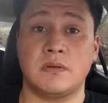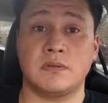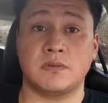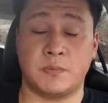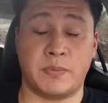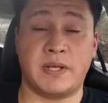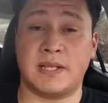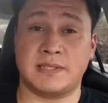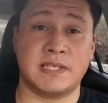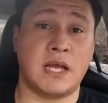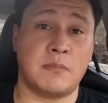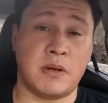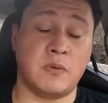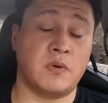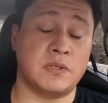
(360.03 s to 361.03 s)
So by the
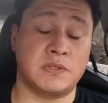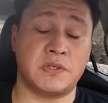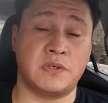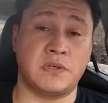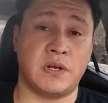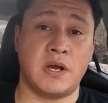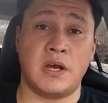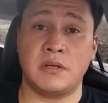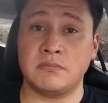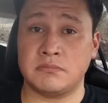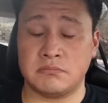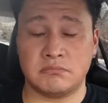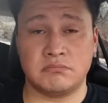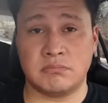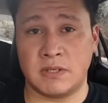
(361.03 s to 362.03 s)
time I want to turn it on,
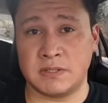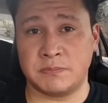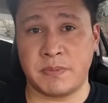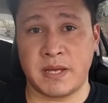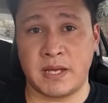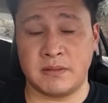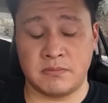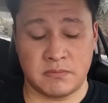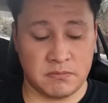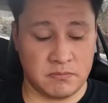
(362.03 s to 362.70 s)
it's bad.